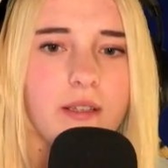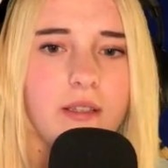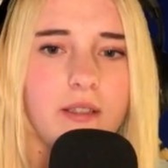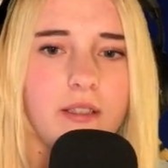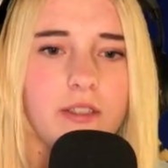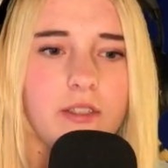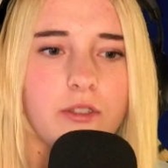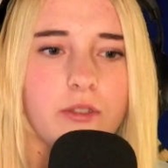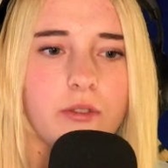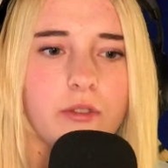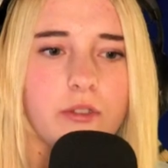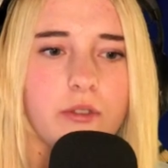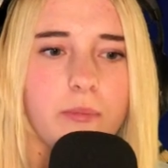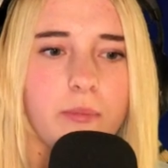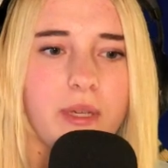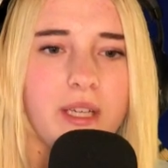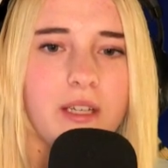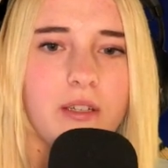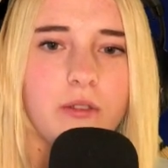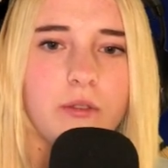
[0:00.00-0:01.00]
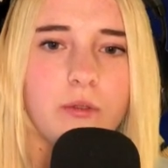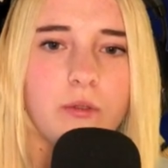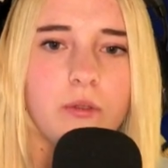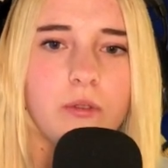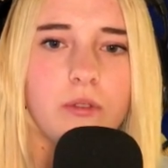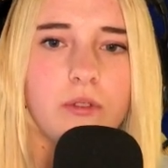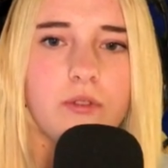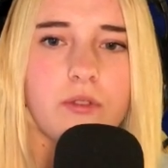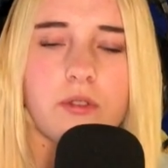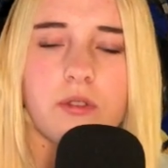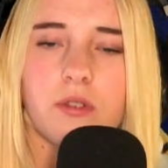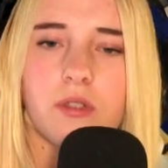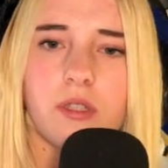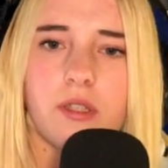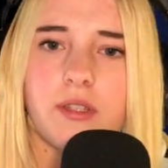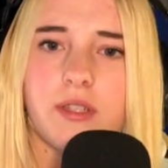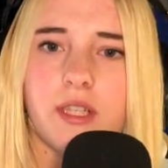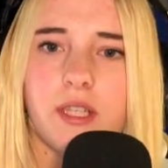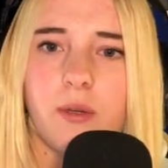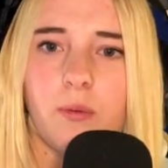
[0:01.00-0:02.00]
destroy some barrels
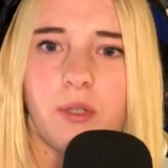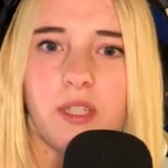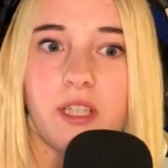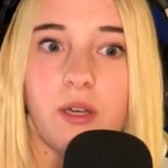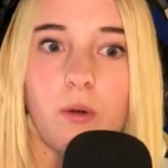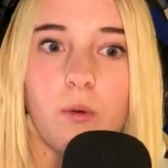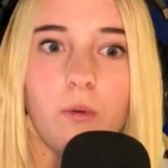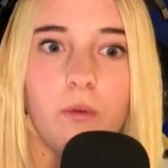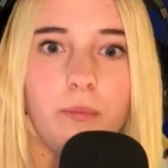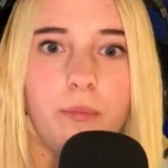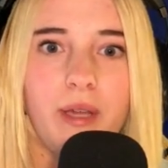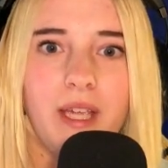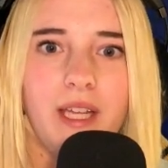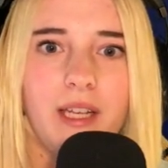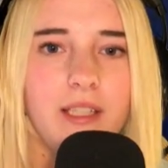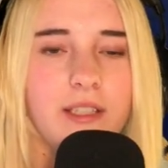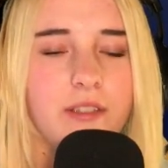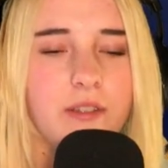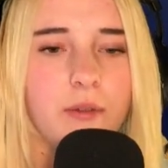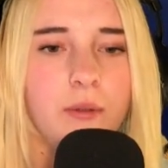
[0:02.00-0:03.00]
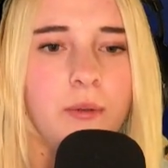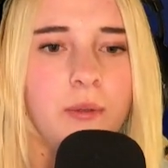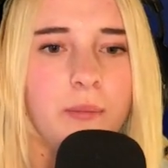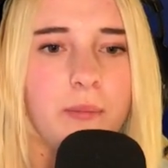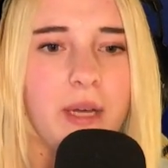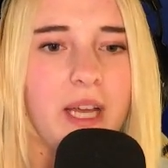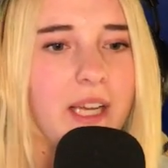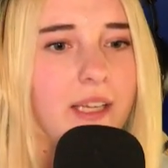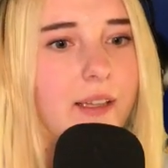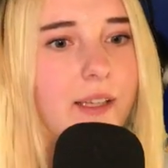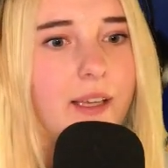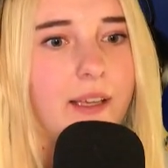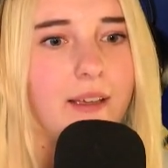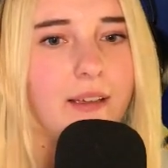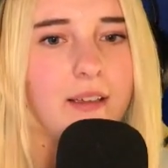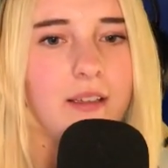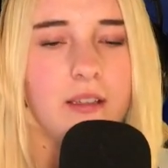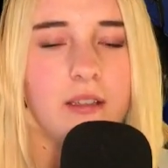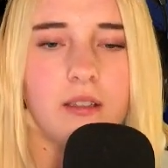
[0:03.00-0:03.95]
and see what the old man is doing back there.